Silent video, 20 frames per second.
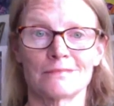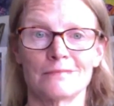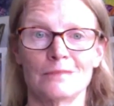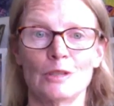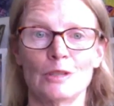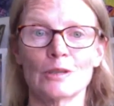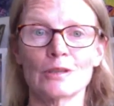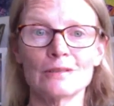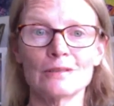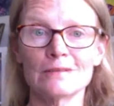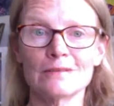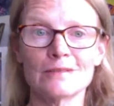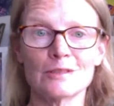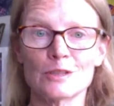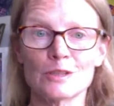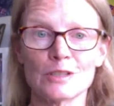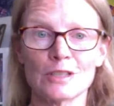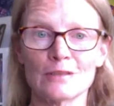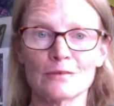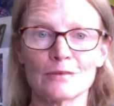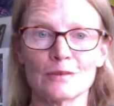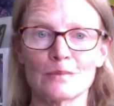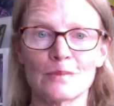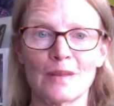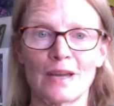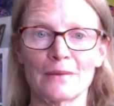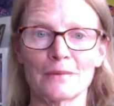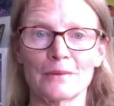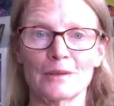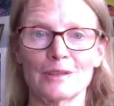You can take from
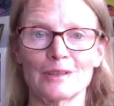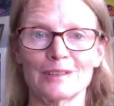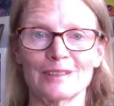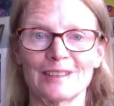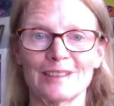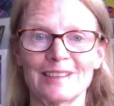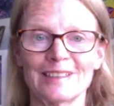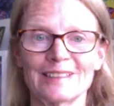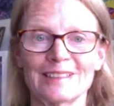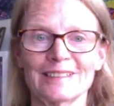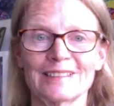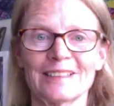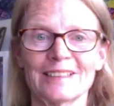that what you like.